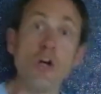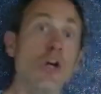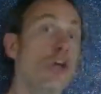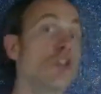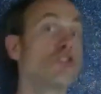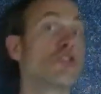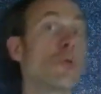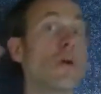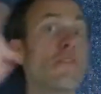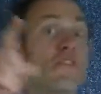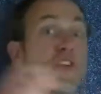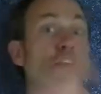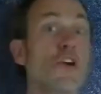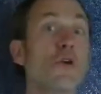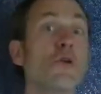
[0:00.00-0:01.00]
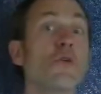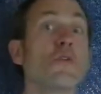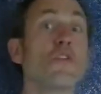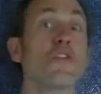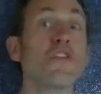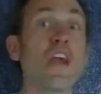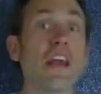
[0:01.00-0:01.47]
So if you
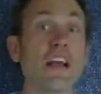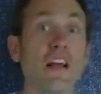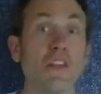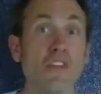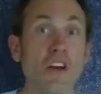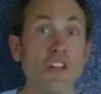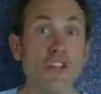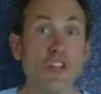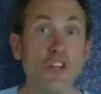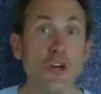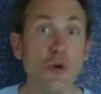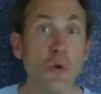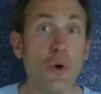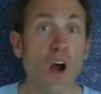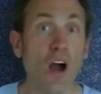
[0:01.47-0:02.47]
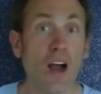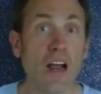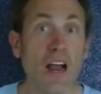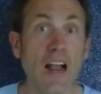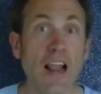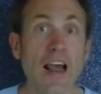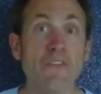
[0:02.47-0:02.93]
think that you are
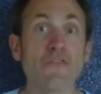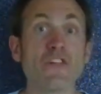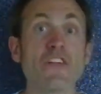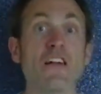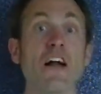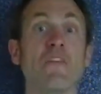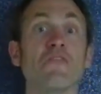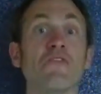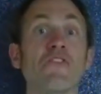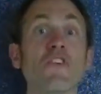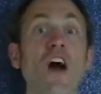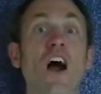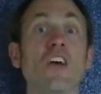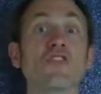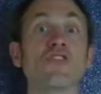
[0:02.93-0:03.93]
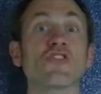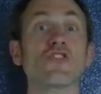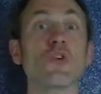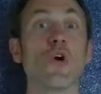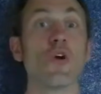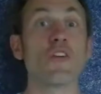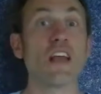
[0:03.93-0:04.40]
clever enough for our
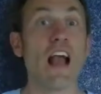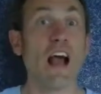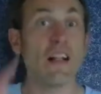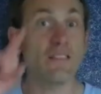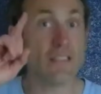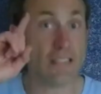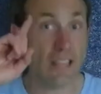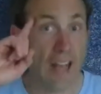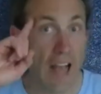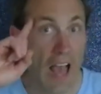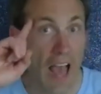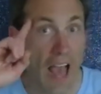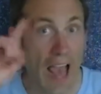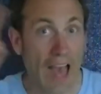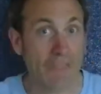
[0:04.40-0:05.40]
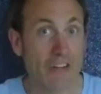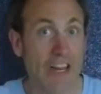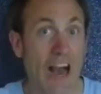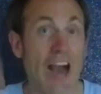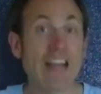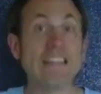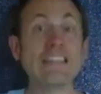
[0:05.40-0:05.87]
story hunt, have an
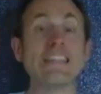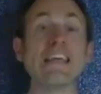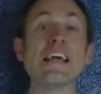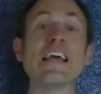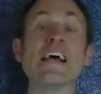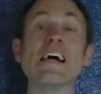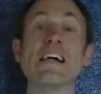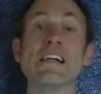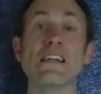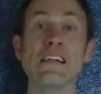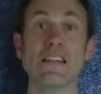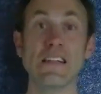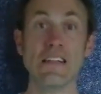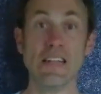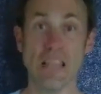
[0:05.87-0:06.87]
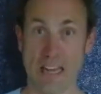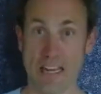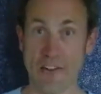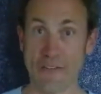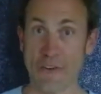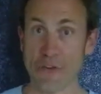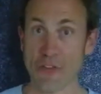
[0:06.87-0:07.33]
idea. And
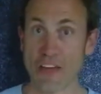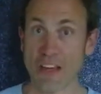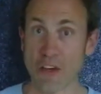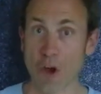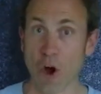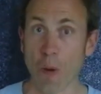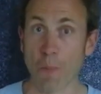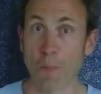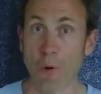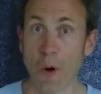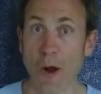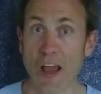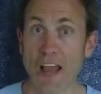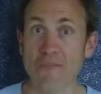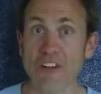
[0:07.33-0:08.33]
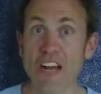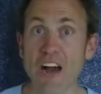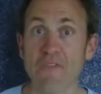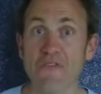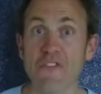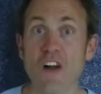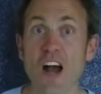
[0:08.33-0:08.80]
if you think you're brave
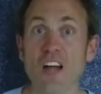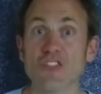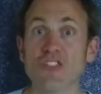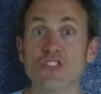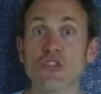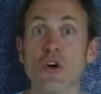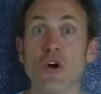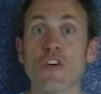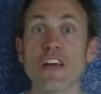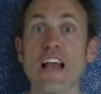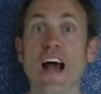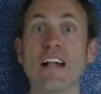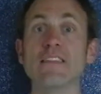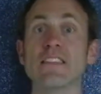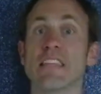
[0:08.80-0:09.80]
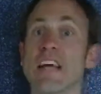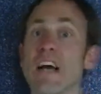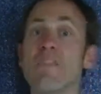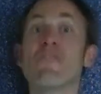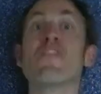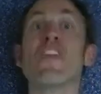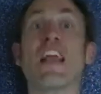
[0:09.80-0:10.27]
enough for our story hunt,
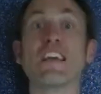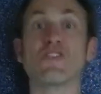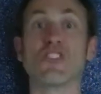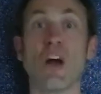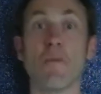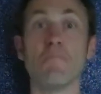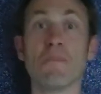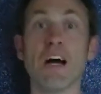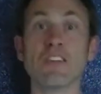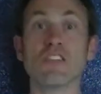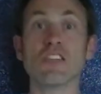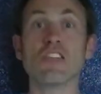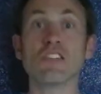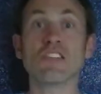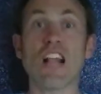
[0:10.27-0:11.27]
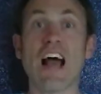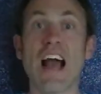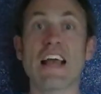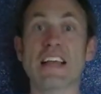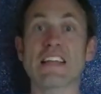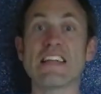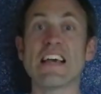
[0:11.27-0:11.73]
flex your muscles
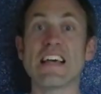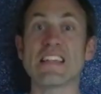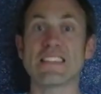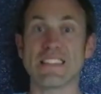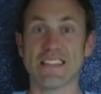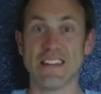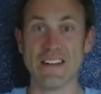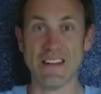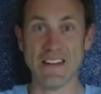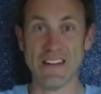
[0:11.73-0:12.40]
like this.